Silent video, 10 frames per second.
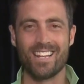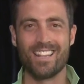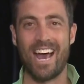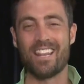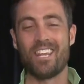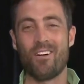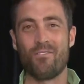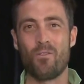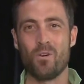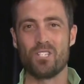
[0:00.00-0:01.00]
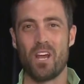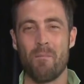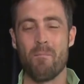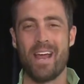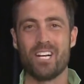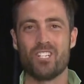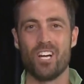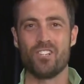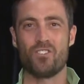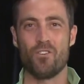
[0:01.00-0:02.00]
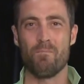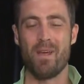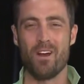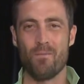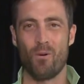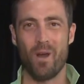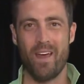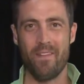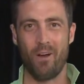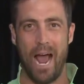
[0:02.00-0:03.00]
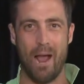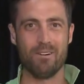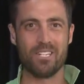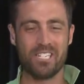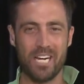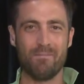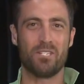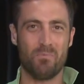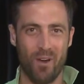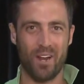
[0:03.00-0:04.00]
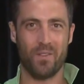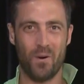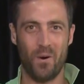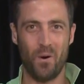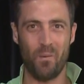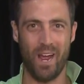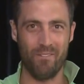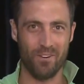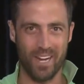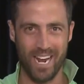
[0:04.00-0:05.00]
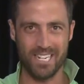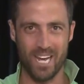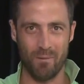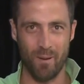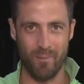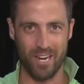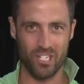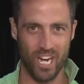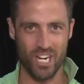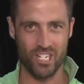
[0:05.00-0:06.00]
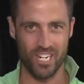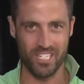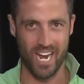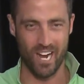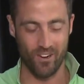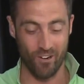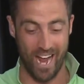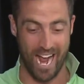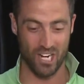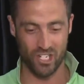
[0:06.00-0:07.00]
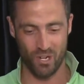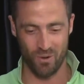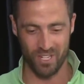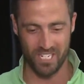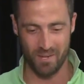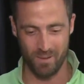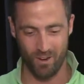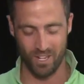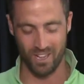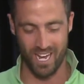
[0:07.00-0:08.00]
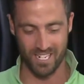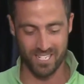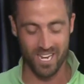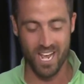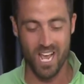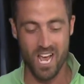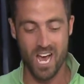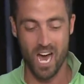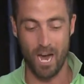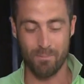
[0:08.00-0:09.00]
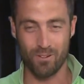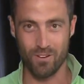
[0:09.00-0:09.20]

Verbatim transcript: That there, of course, Manchester Mayor Moran there. I was Team Spring the whole way, if you can't tell by my change in attire here. Ashley, you're on the team here at Lutz. Up